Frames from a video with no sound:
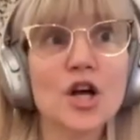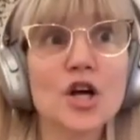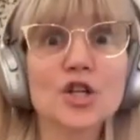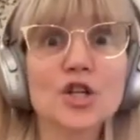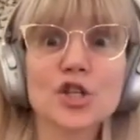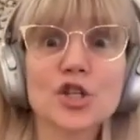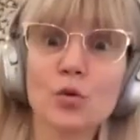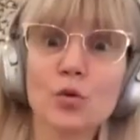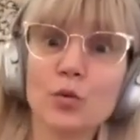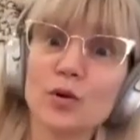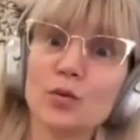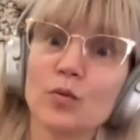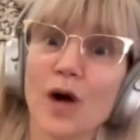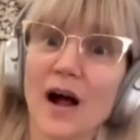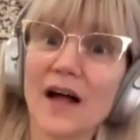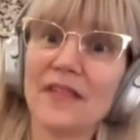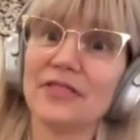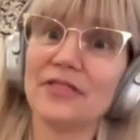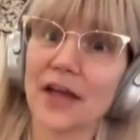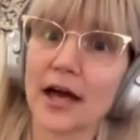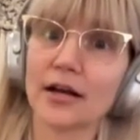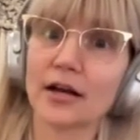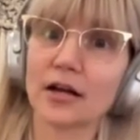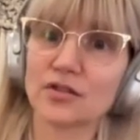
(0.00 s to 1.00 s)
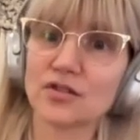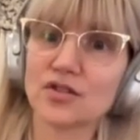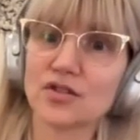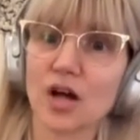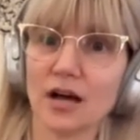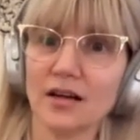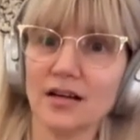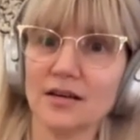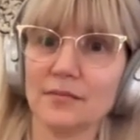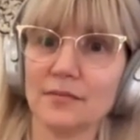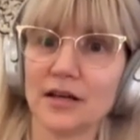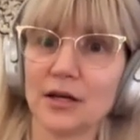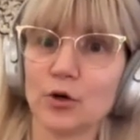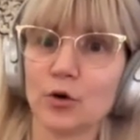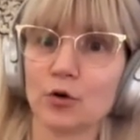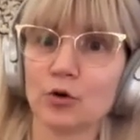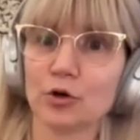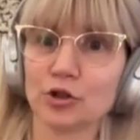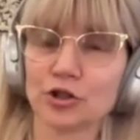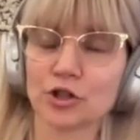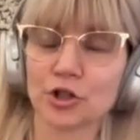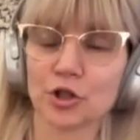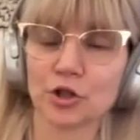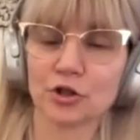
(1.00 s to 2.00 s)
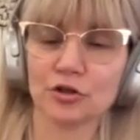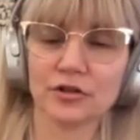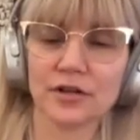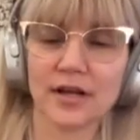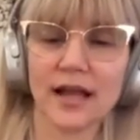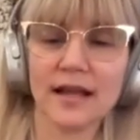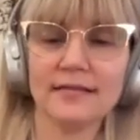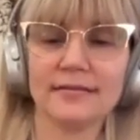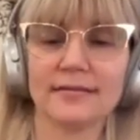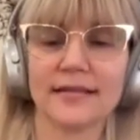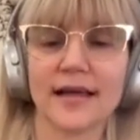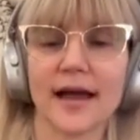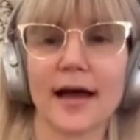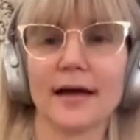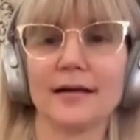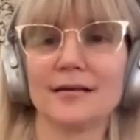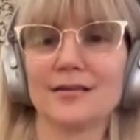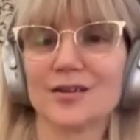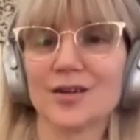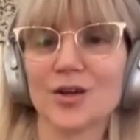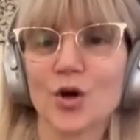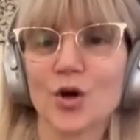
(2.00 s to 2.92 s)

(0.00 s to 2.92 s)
So we want that autonomy in order to create that.